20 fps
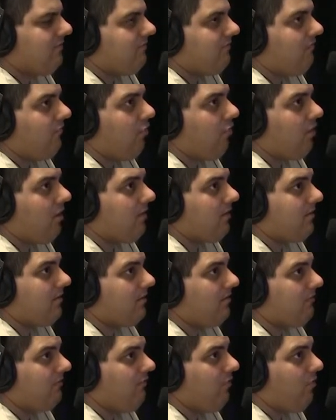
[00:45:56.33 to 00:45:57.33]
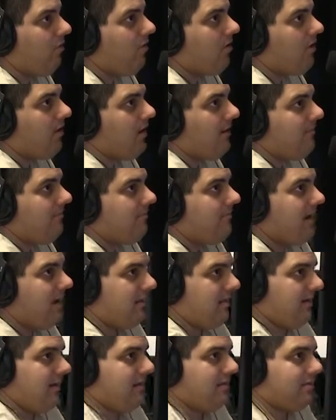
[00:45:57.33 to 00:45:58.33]
four four um
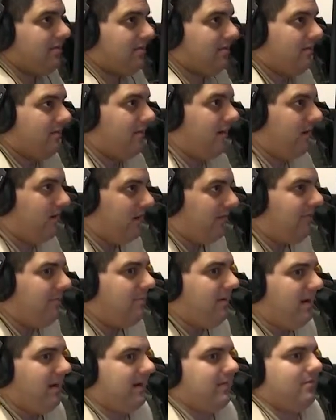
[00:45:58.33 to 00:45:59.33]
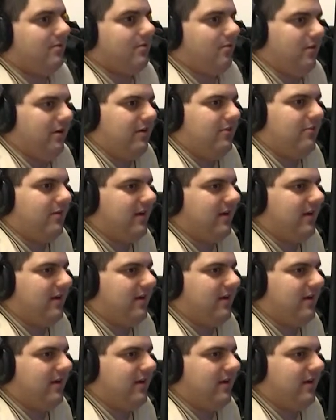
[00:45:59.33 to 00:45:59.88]
at least everybody in Stoney